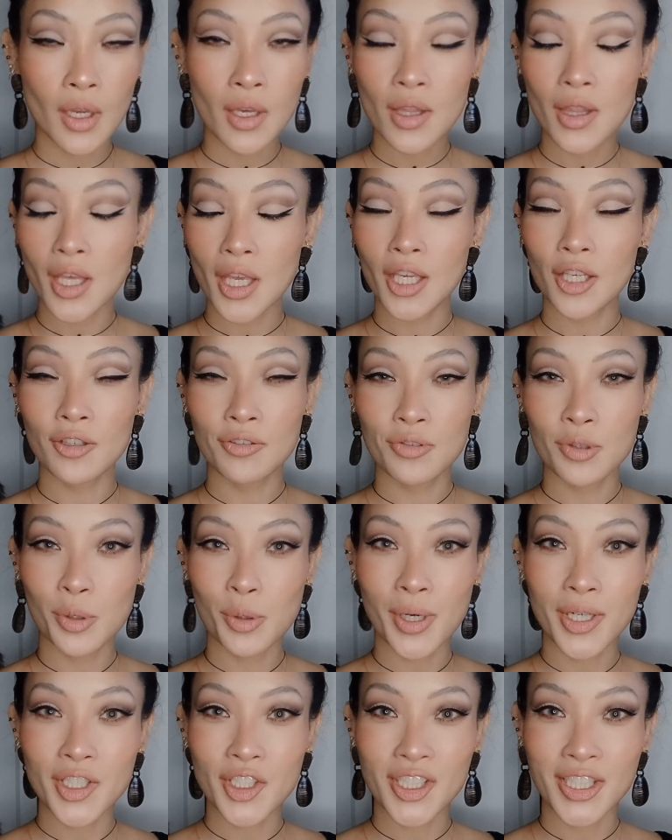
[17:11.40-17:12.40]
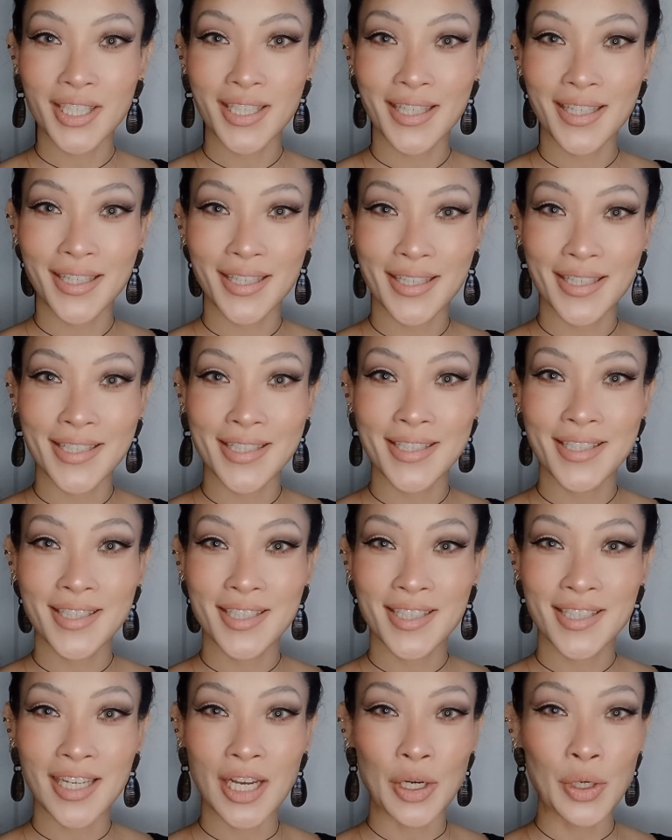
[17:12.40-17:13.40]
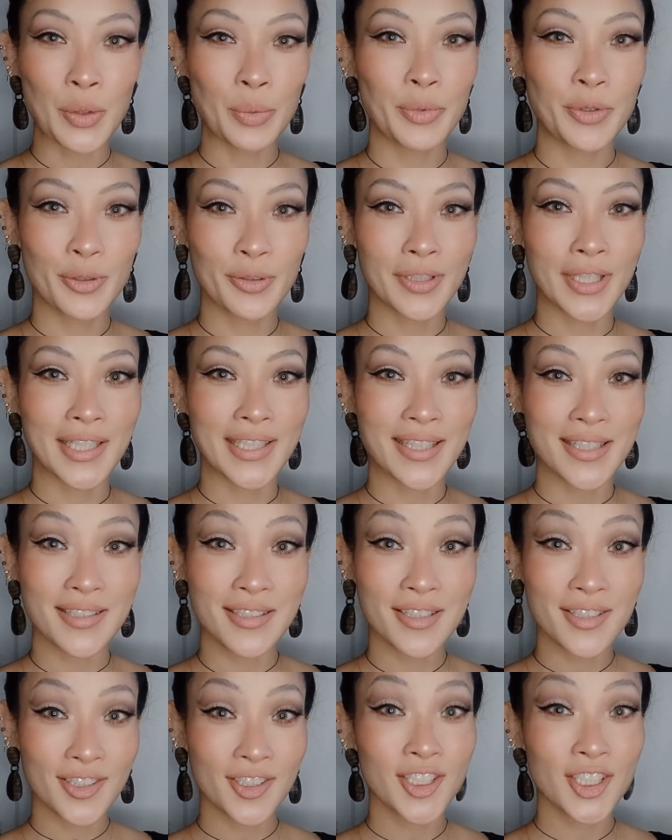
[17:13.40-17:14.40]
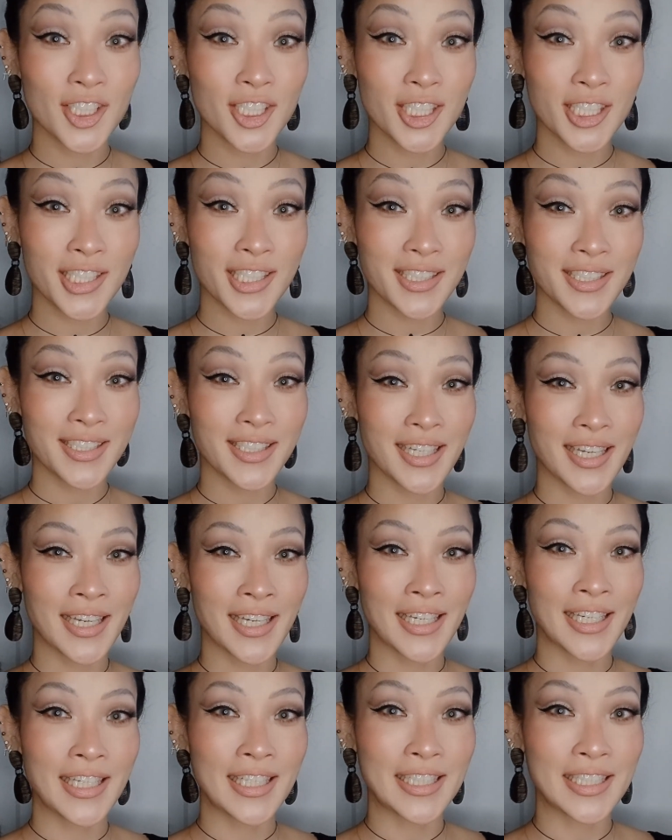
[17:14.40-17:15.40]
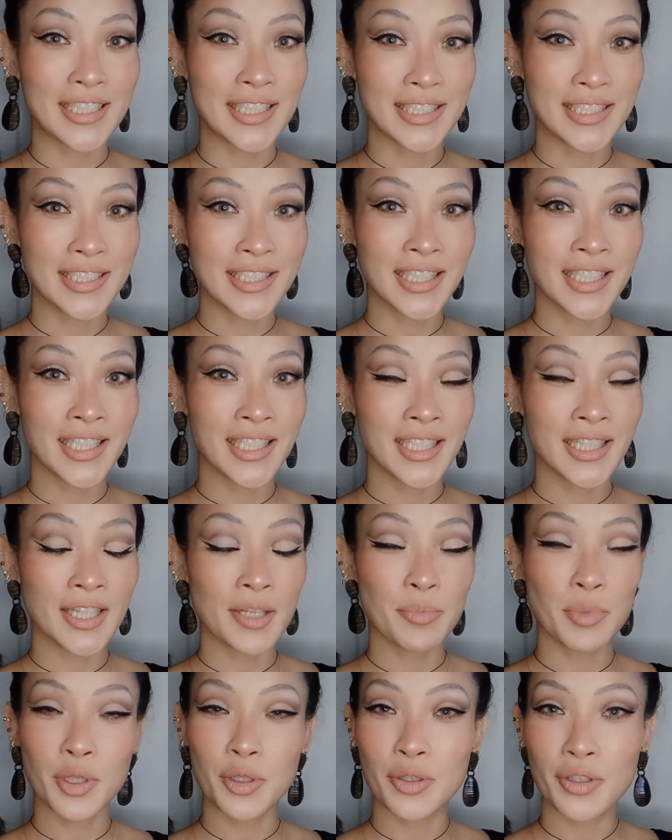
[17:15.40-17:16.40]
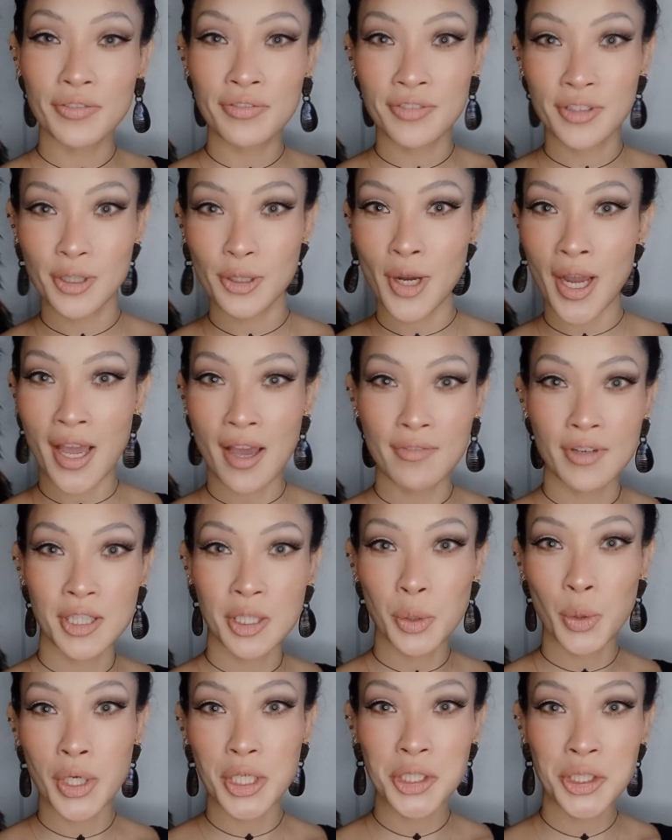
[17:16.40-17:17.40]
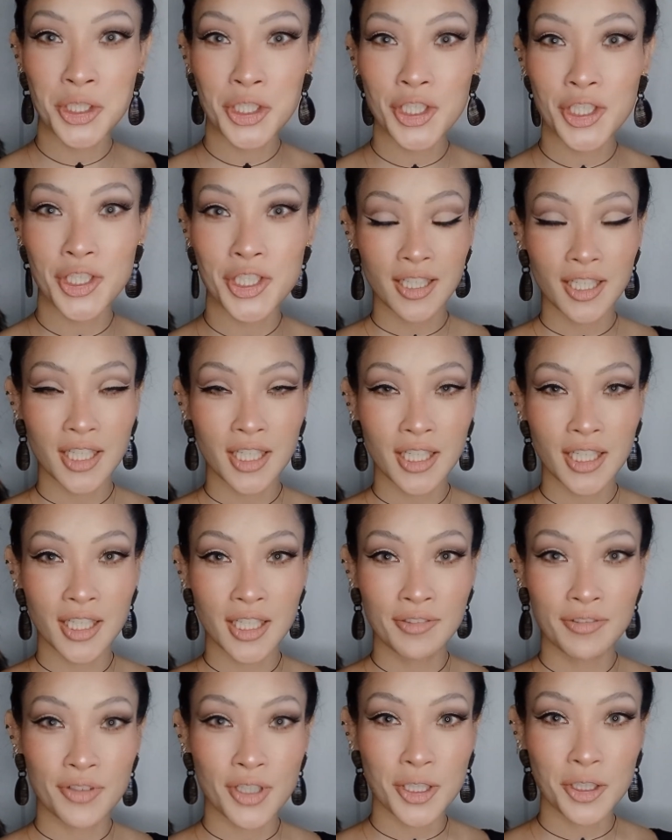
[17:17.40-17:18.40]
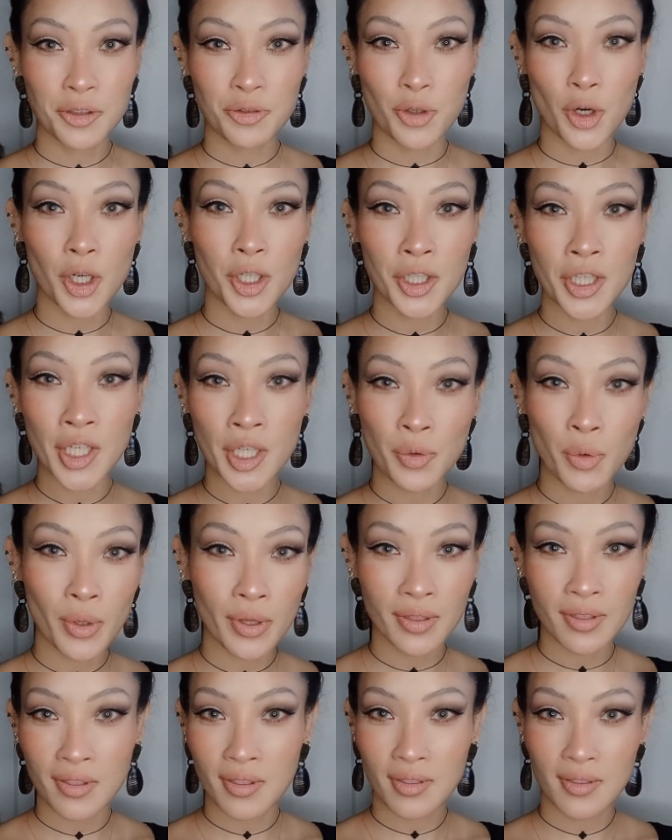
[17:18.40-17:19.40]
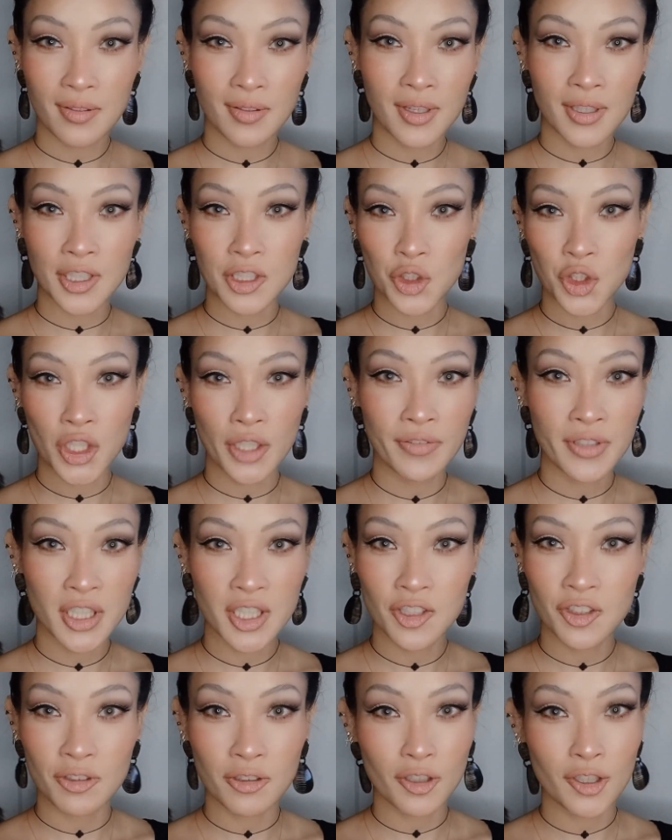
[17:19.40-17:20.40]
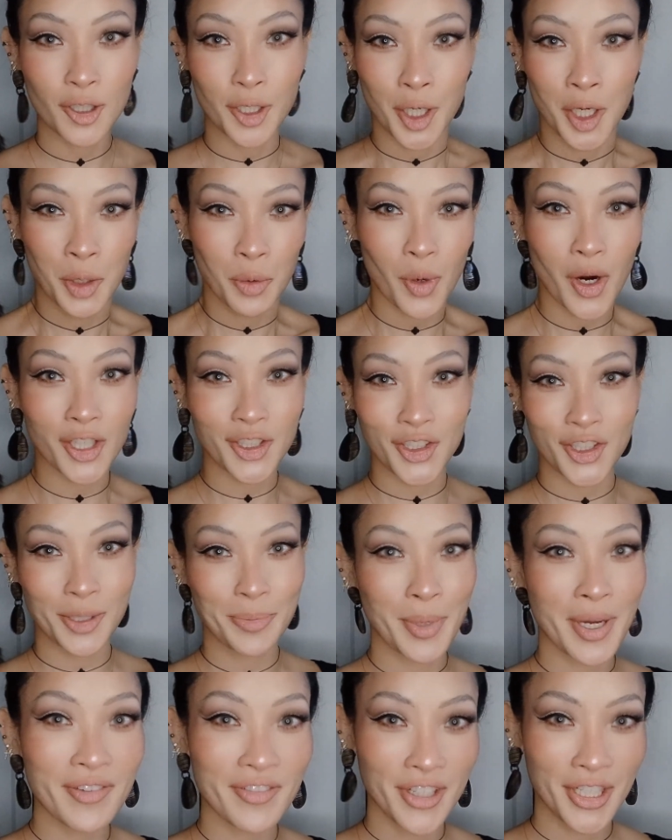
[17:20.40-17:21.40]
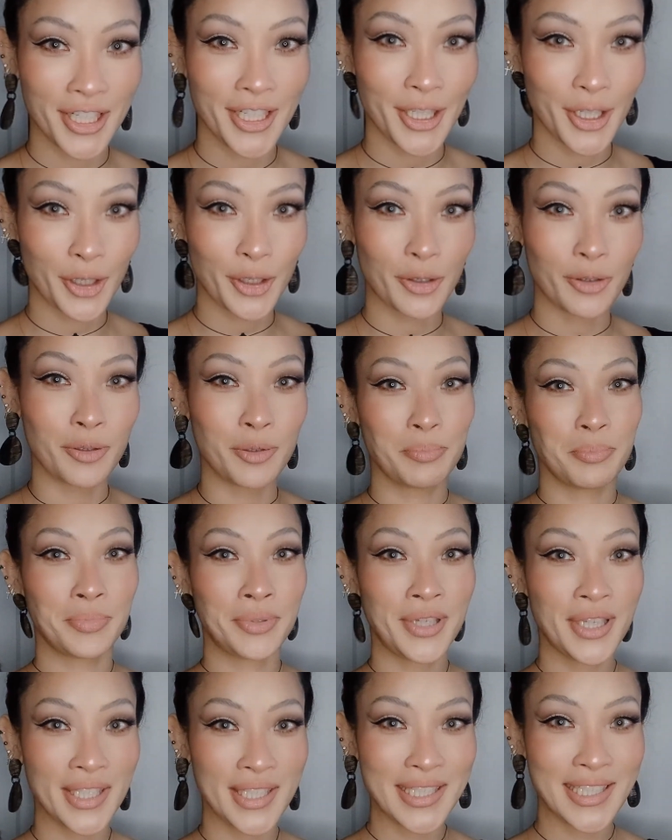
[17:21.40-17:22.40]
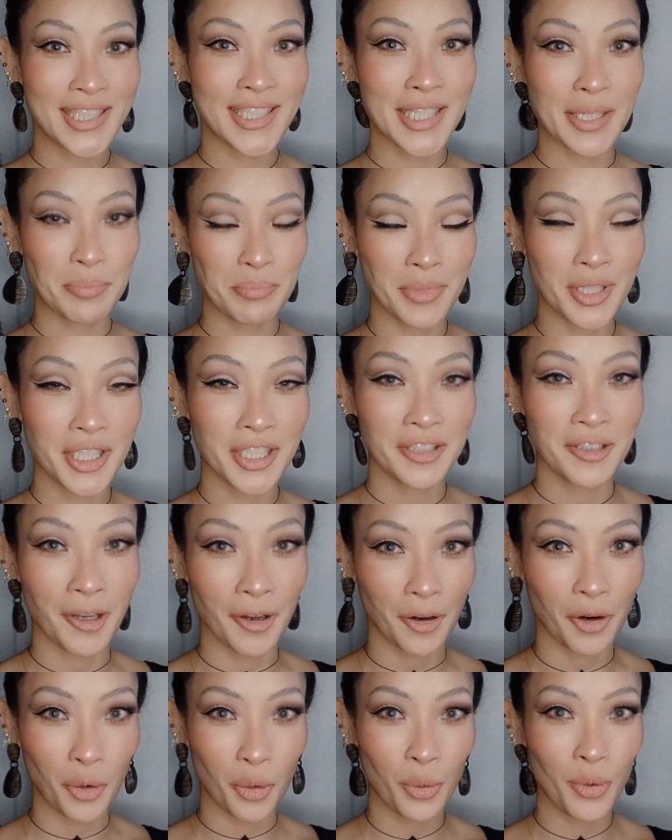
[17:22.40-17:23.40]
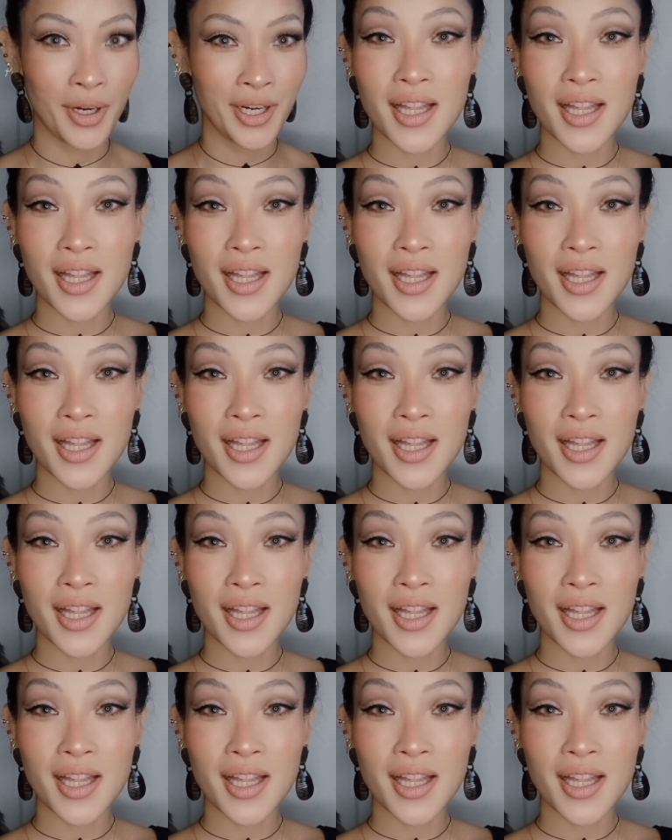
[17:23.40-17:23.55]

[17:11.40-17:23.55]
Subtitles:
Thank you for watching, guys. I hope you like this look, and let me know if you have any questions. If you're struggling with like achieving this look watching my video, please let me know.